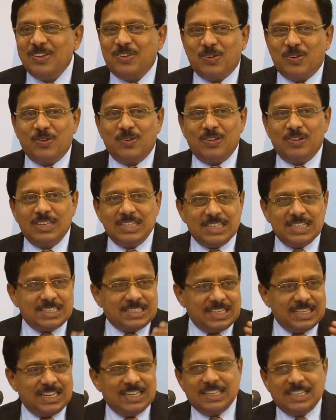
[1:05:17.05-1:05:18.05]
So,
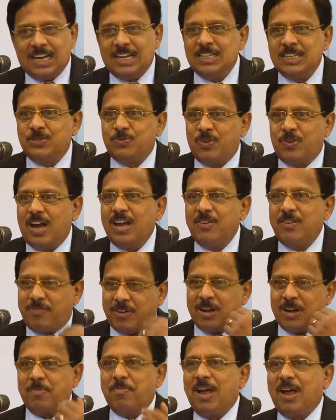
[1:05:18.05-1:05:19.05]
see, that is why
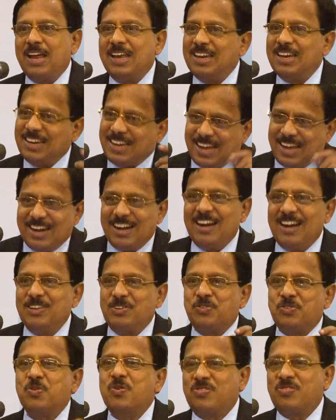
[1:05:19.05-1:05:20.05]
Federal Bank in Kerala
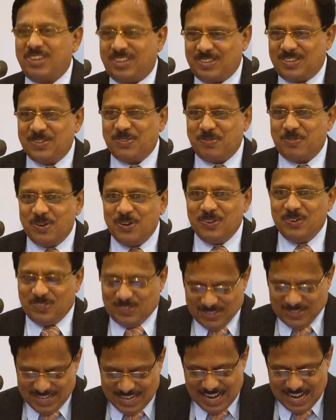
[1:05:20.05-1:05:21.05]
is so
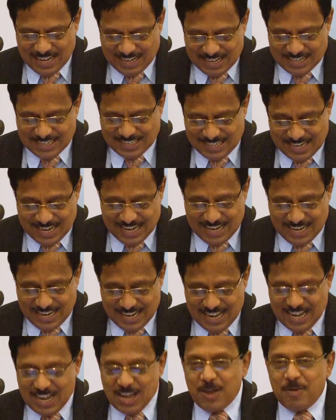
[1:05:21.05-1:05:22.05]
successful, I can say.
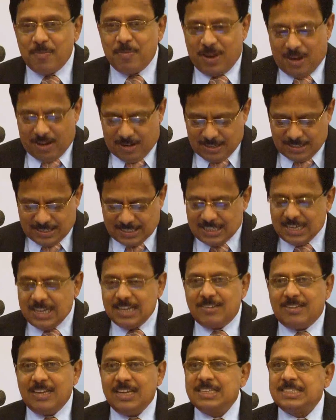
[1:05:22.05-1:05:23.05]
Because,
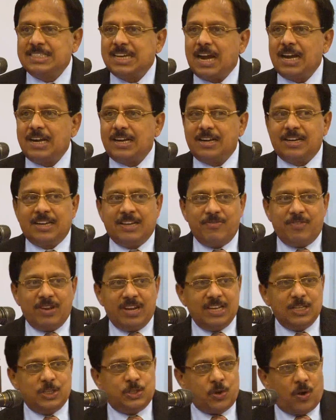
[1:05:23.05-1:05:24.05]
see,
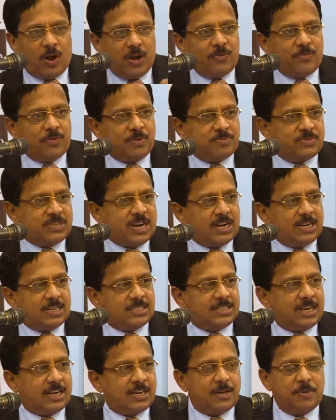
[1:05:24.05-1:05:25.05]
when he joined from
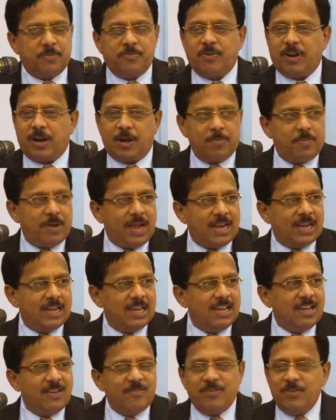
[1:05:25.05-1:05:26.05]
Standard Chartered Federal
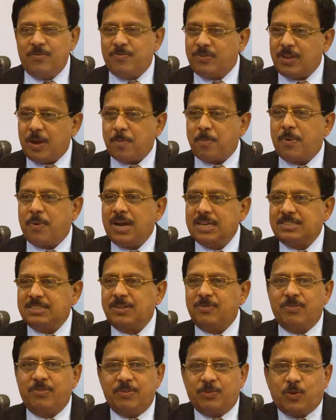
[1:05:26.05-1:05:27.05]
Bank, we surprised
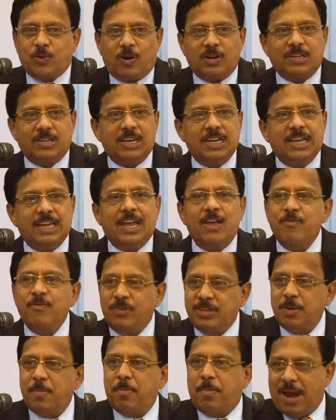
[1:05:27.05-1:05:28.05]
that we thought that he came
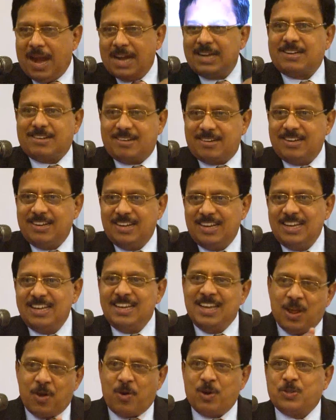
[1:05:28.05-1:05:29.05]
with a bat.
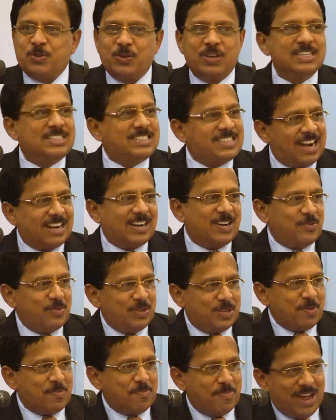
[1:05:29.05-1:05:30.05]
Here also he started
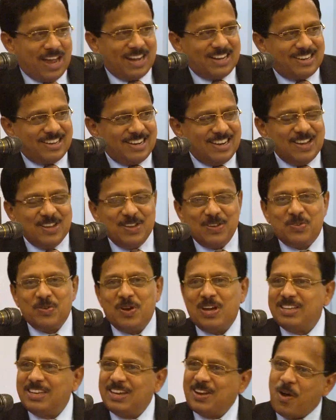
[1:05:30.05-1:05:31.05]
with a bat.
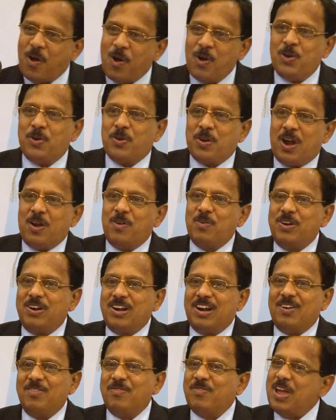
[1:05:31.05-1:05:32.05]
So I think all
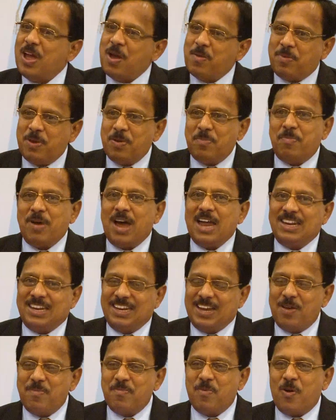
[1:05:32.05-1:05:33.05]
round we have been
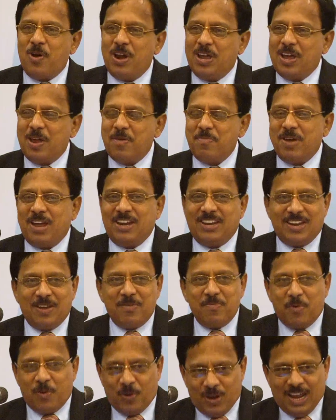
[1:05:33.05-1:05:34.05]
batting and bowling and batting
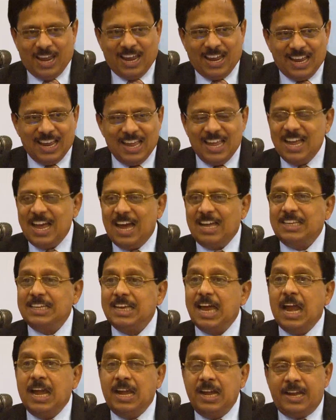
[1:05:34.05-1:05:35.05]
and bowling. I
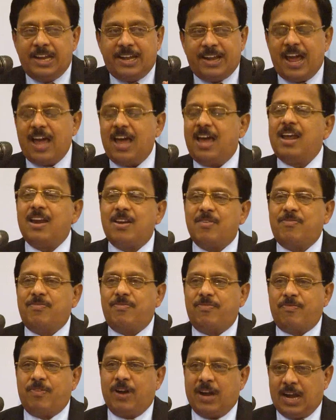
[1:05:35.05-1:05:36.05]
think entire
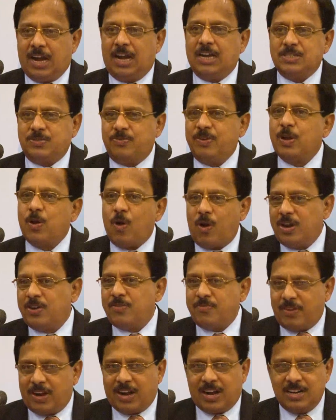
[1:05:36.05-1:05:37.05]
federals, we call
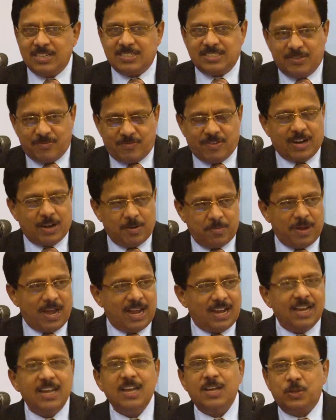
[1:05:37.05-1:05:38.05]
it federals in Federal
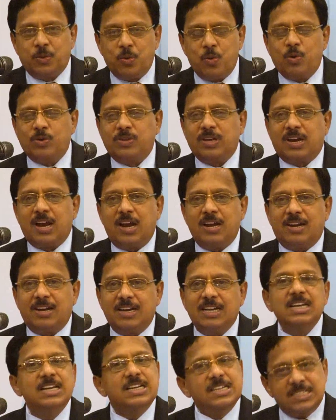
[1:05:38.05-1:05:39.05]
Bank, throughout the
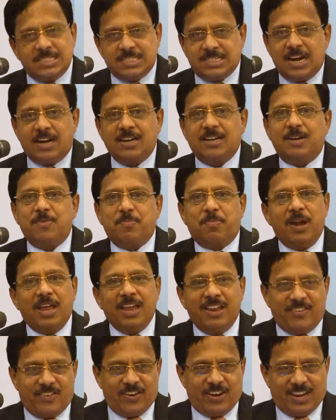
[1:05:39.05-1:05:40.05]
country, started
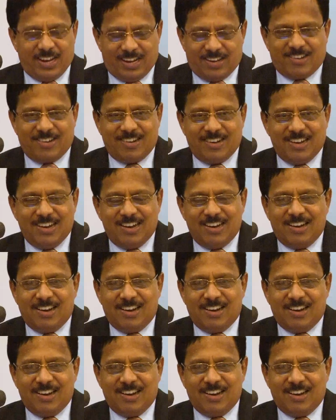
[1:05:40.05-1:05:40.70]
playing cricket.